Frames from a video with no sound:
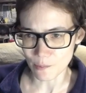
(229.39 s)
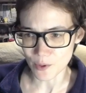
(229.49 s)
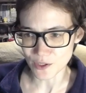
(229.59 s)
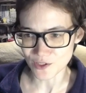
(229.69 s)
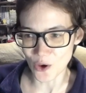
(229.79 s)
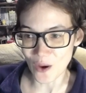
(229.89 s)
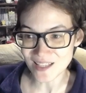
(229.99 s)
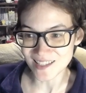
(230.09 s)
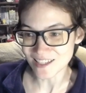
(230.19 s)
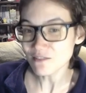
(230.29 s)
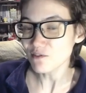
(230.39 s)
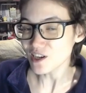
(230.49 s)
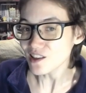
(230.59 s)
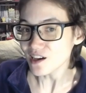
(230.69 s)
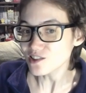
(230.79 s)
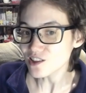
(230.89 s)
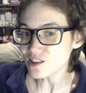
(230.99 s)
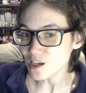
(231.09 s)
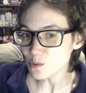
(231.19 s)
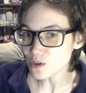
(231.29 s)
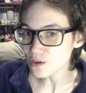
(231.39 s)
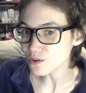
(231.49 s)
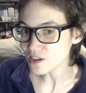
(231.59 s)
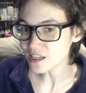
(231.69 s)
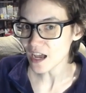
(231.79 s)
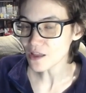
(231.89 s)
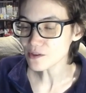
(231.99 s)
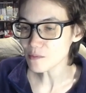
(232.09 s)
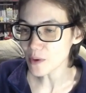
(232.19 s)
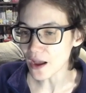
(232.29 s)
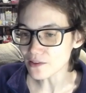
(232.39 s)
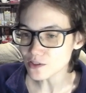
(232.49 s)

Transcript: but so I didn't realize that they were already out and about.